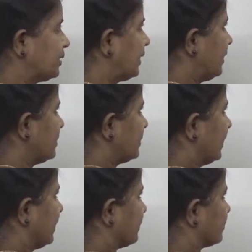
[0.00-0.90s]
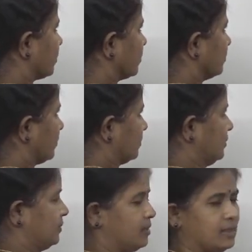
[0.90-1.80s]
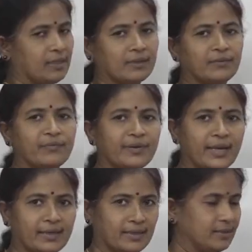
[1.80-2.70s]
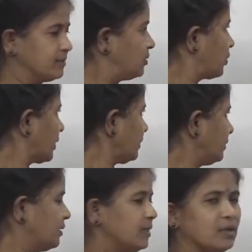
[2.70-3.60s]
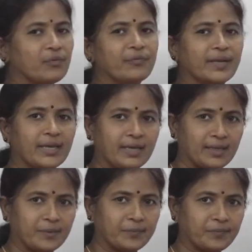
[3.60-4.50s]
and I diphthong. Fry. Okay. Free.